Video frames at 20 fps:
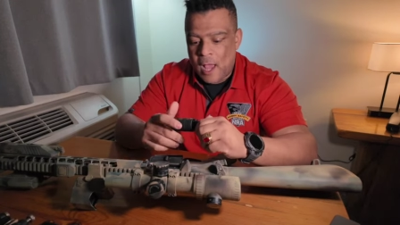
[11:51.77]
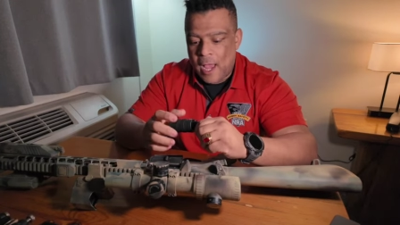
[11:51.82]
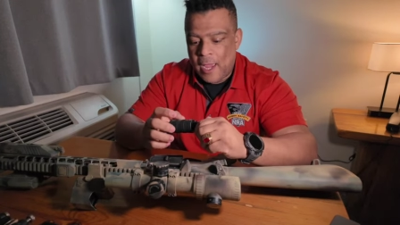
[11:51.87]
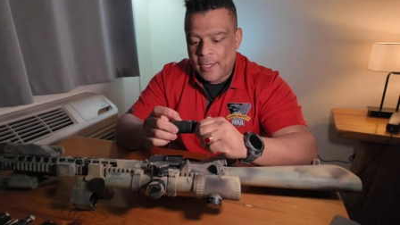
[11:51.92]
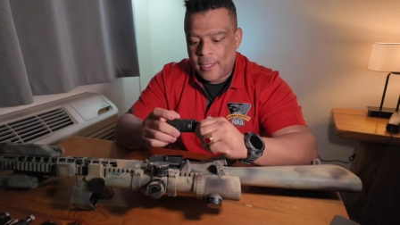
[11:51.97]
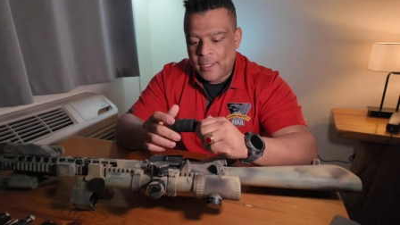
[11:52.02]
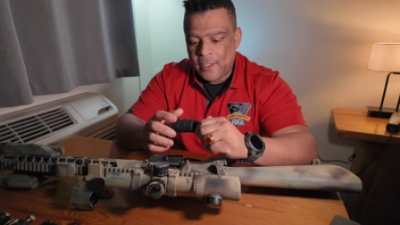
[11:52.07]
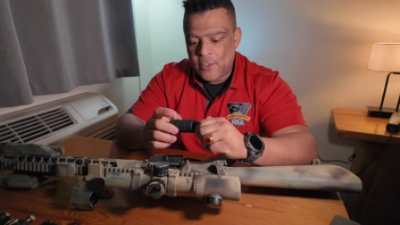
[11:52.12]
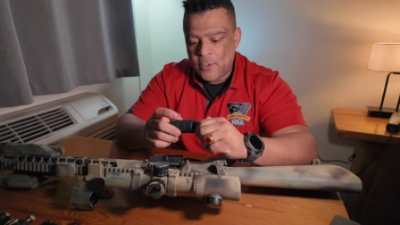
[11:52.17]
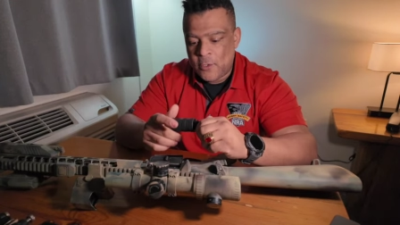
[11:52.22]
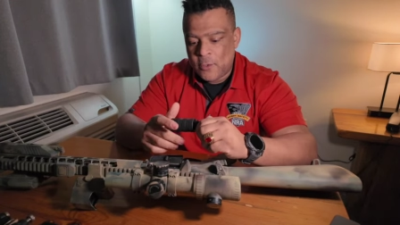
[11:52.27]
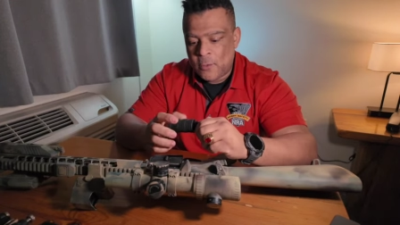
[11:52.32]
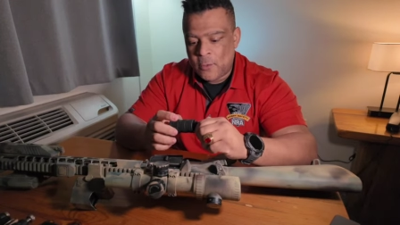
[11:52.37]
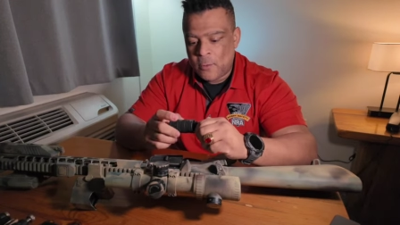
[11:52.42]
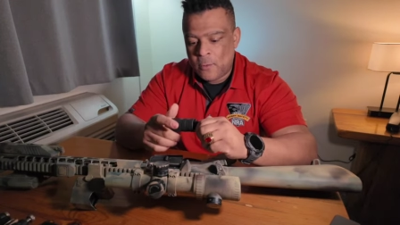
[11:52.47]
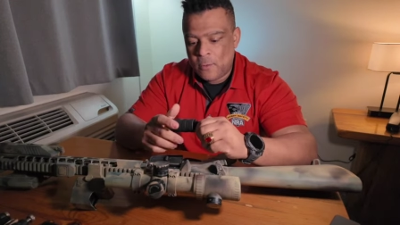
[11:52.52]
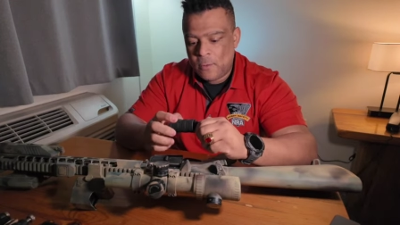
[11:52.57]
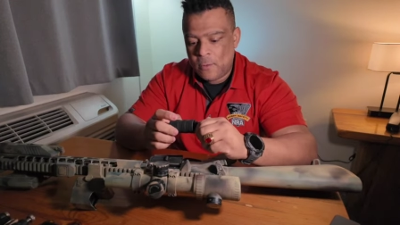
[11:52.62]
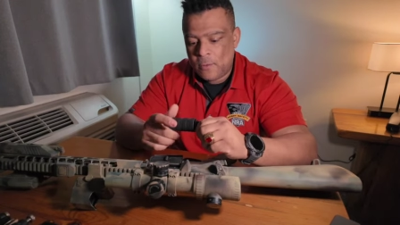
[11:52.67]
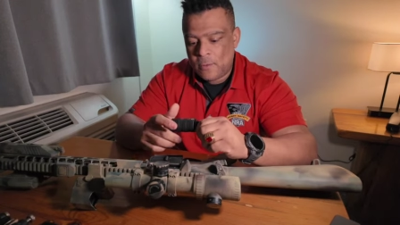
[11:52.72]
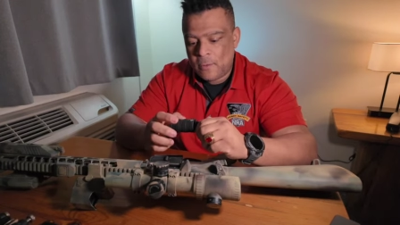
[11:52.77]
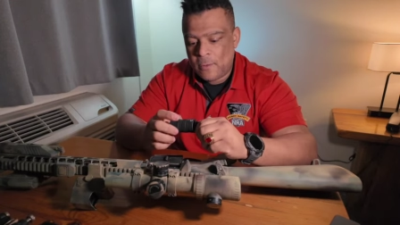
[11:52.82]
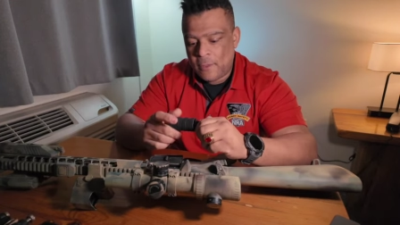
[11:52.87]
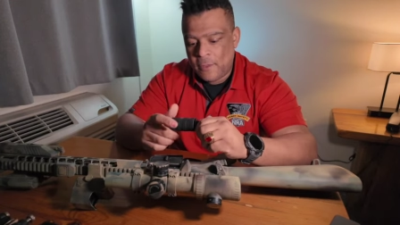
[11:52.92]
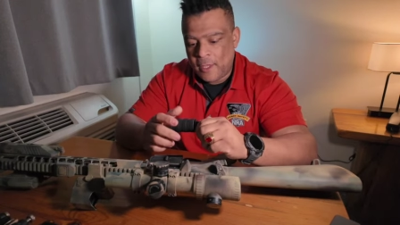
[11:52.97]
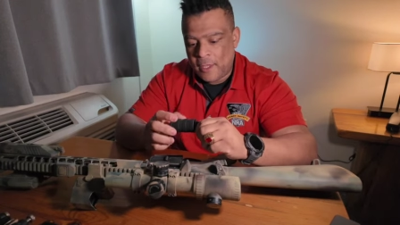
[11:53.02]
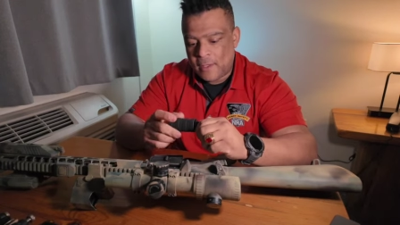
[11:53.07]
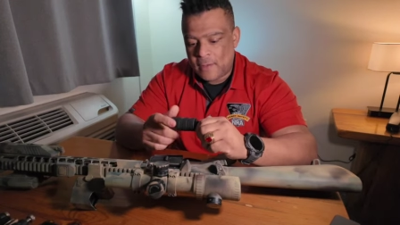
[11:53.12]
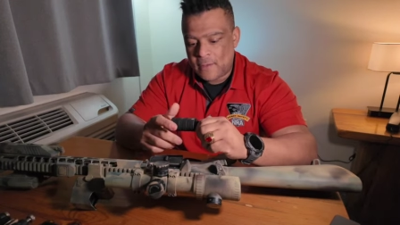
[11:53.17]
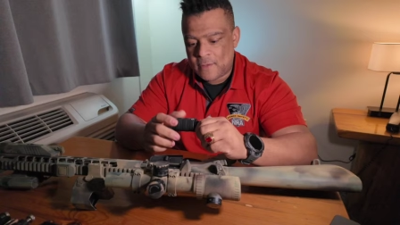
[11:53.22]
I can do
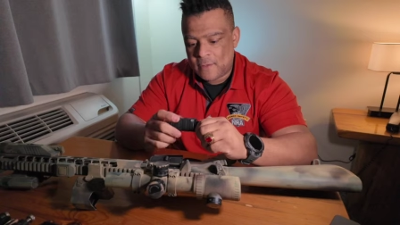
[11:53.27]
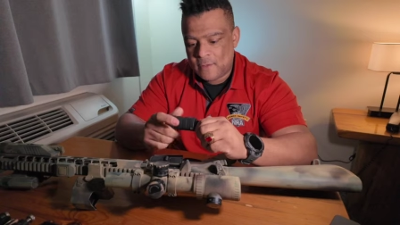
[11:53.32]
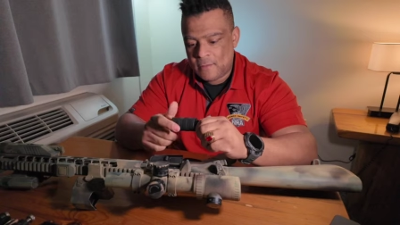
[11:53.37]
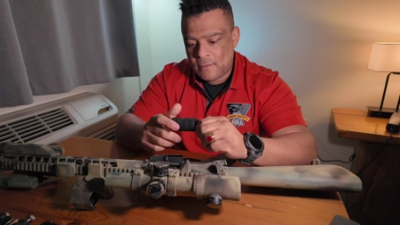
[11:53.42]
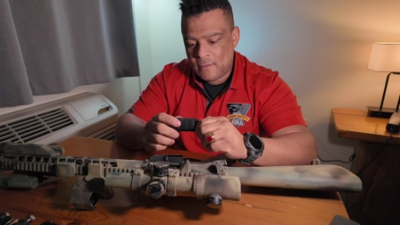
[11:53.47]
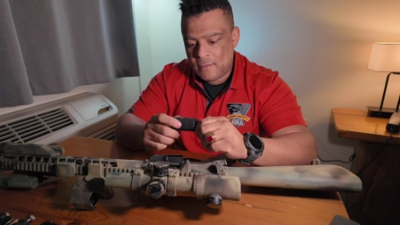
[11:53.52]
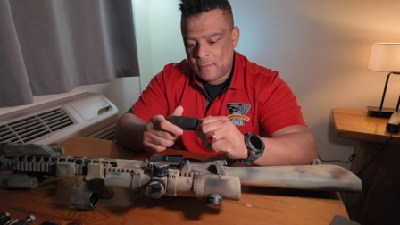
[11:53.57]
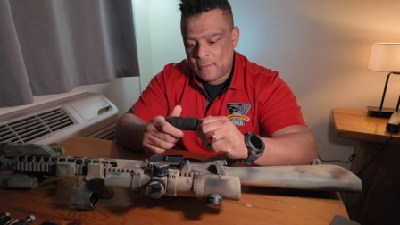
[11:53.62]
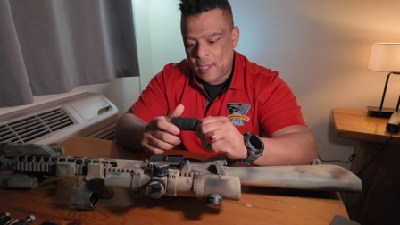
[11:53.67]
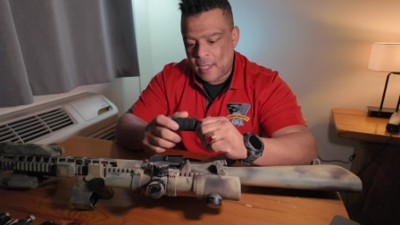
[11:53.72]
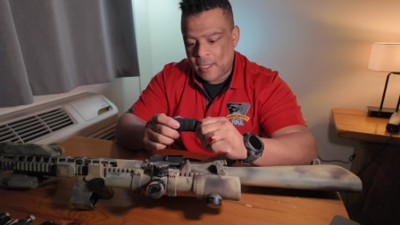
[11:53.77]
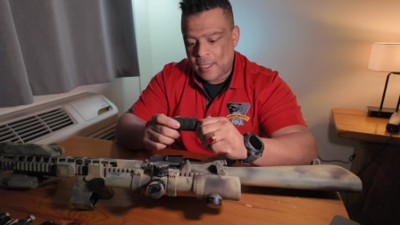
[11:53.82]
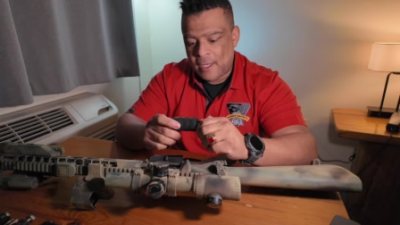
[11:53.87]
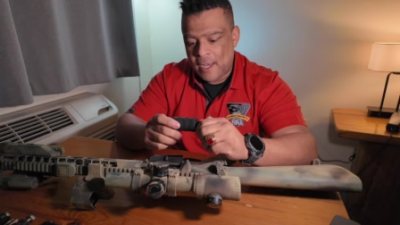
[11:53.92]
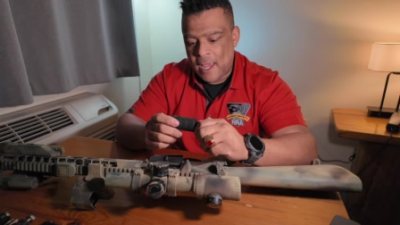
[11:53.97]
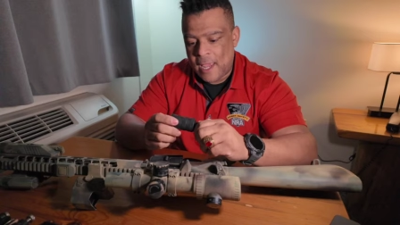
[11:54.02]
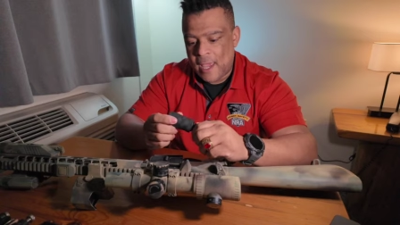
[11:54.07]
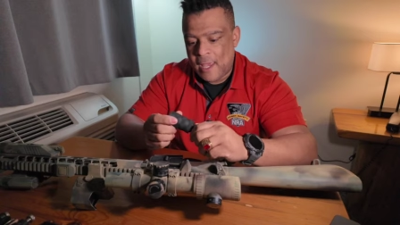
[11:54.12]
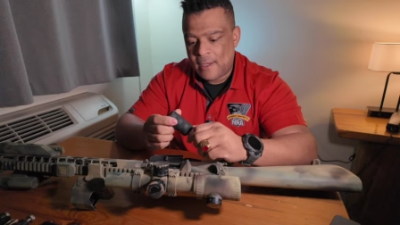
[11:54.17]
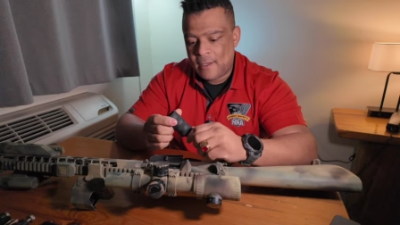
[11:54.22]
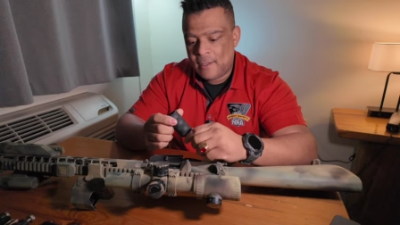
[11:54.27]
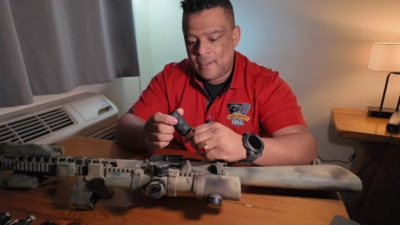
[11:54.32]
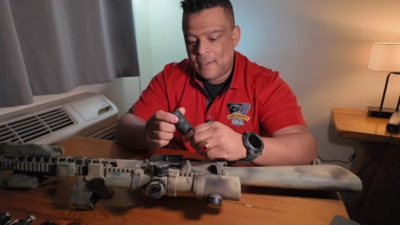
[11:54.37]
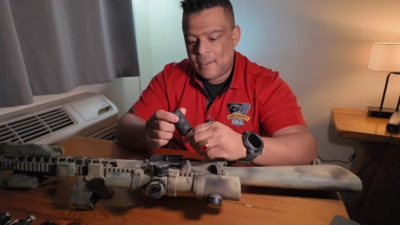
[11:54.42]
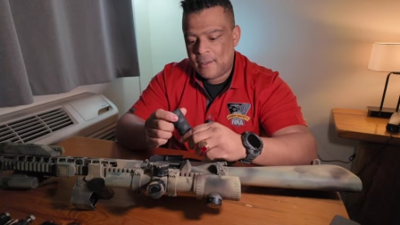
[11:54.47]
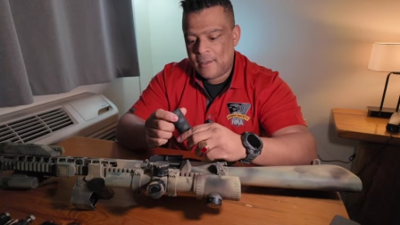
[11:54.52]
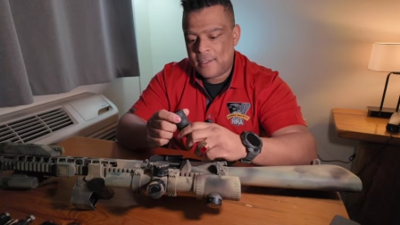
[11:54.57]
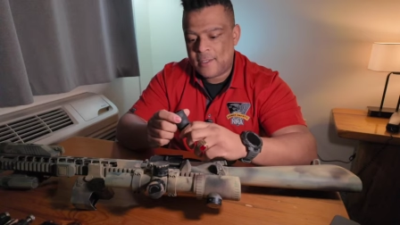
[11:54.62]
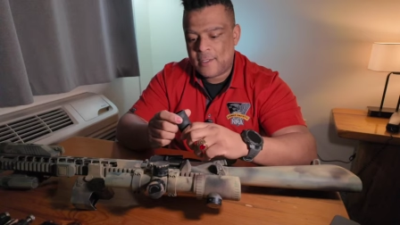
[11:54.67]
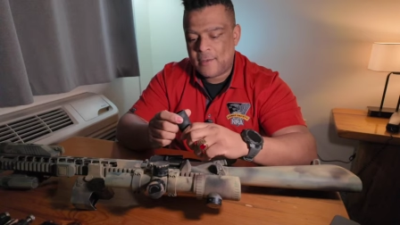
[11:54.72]
this. I can add
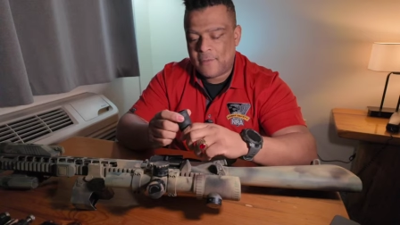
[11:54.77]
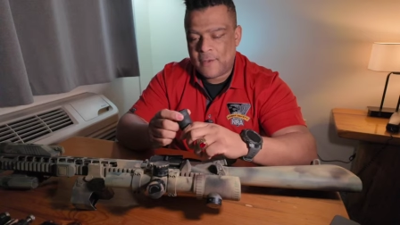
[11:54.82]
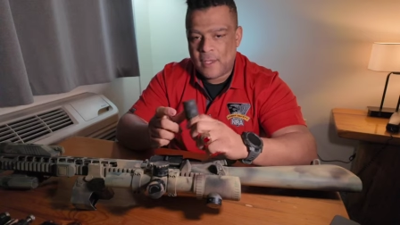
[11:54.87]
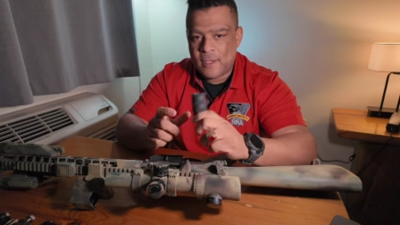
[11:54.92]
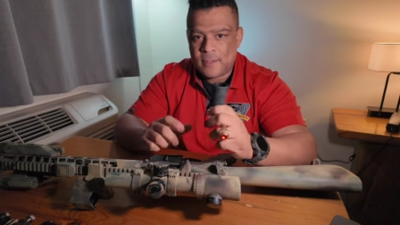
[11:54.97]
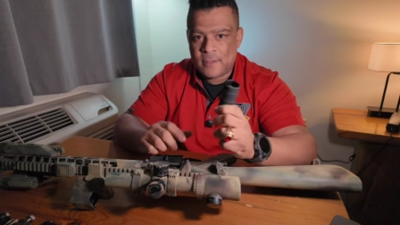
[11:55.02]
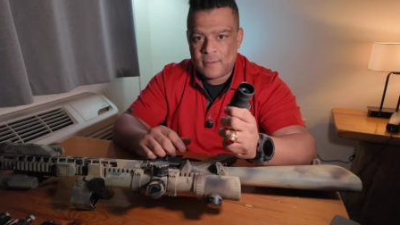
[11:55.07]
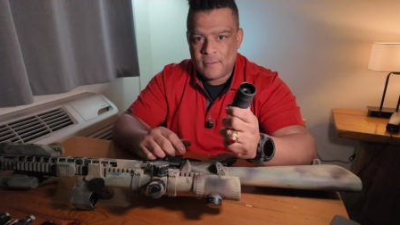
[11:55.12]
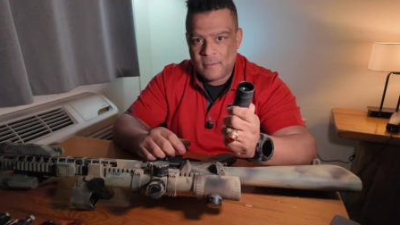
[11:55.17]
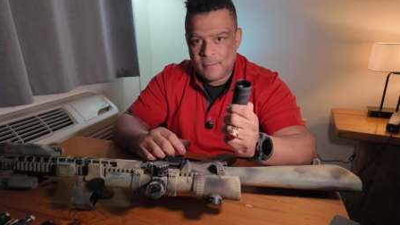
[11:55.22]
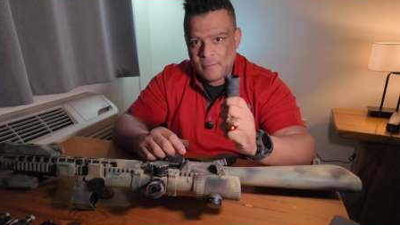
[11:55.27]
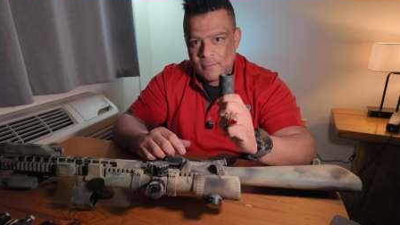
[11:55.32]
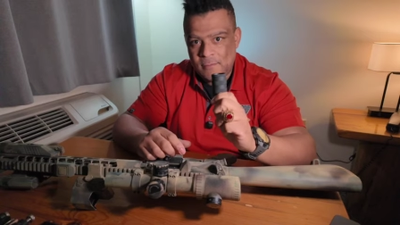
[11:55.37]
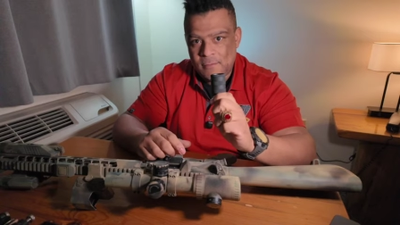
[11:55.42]
this device.